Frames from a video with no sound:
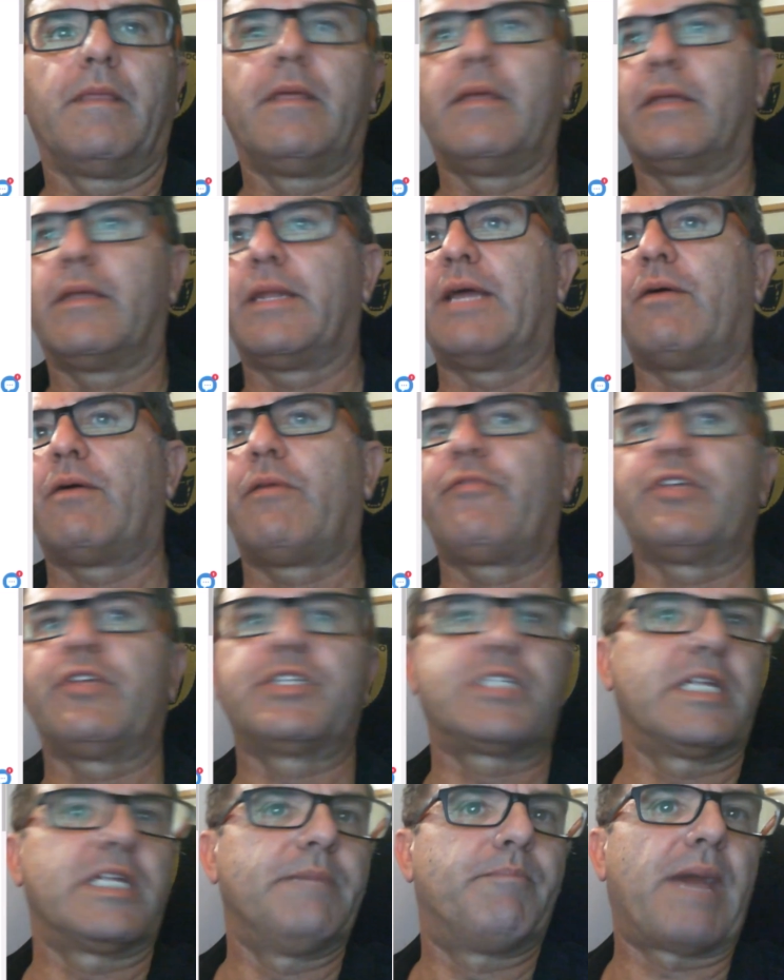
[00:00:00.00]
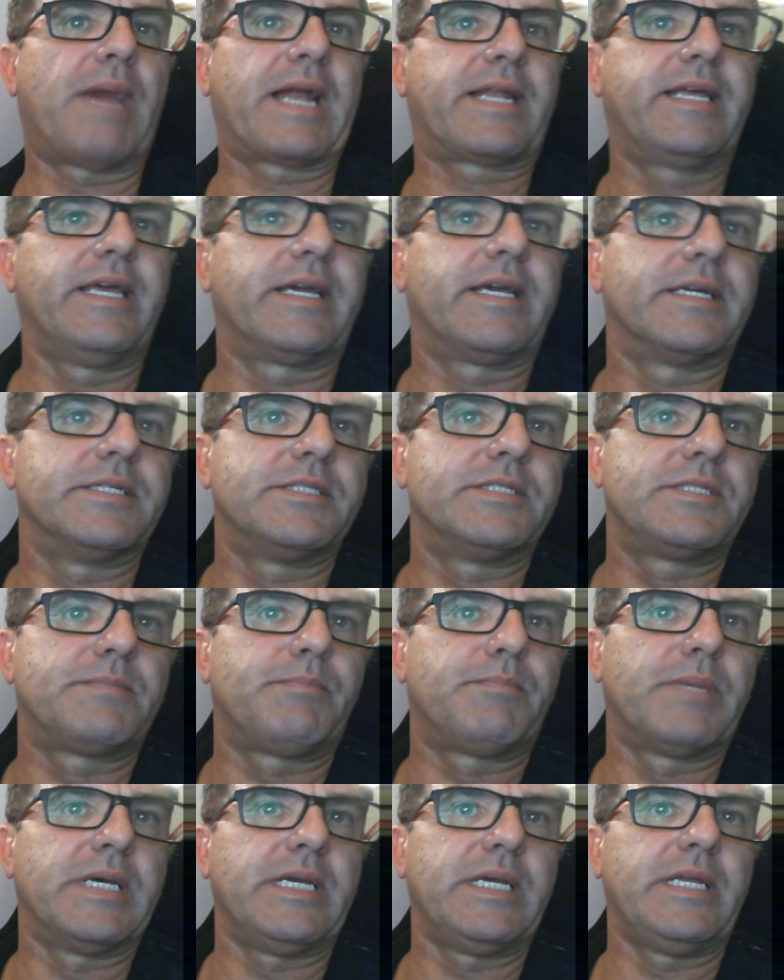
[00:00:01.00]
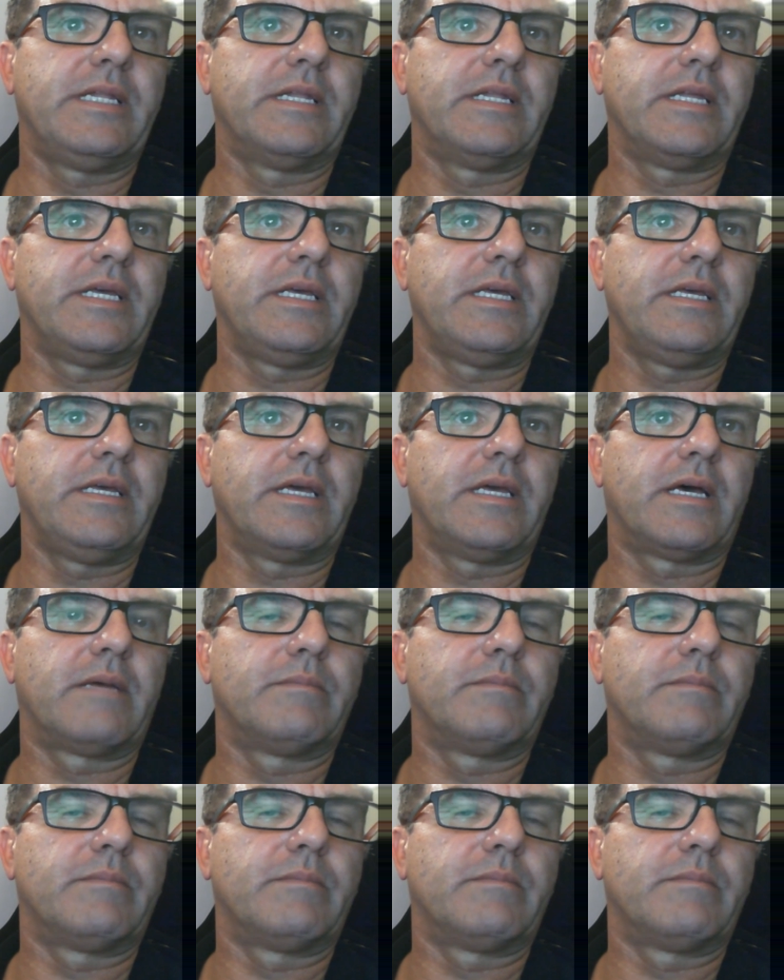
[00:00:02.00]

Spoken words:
Now obviously butt kicker's been the